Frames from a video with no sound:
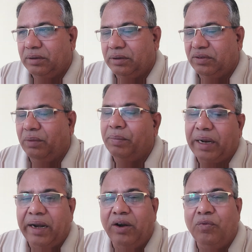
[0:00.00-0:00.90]
Some
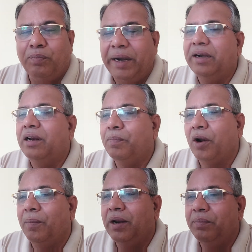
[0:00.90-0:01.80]
kind of mental
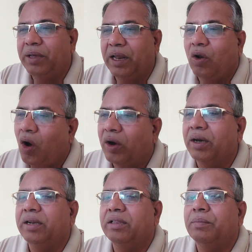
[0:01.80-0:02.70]
problem can occur
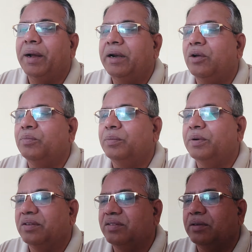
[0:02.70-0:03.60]
in the mind of the
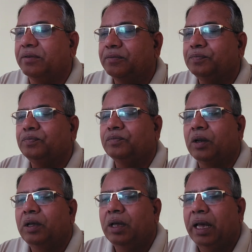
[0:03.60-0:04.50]
person.
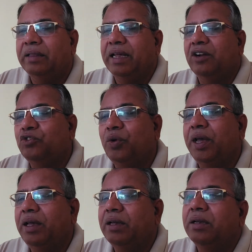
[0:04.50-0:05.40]
And that's
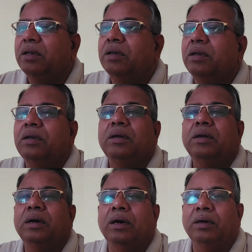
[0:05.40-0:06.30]
why
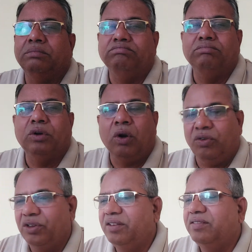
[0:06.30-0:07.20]

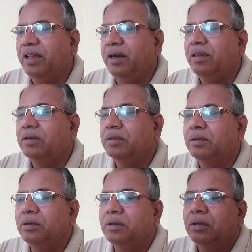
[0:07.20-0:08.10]
Roger said
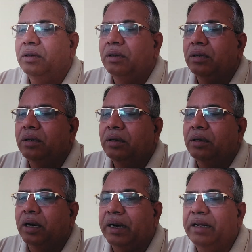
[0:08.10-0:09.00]

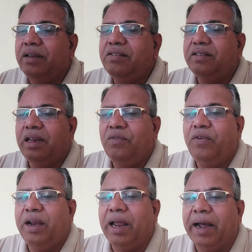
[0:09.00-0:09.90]
real self
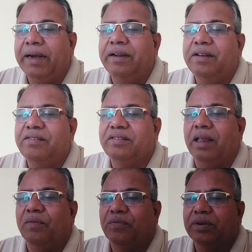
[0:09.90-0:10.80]
and ideal self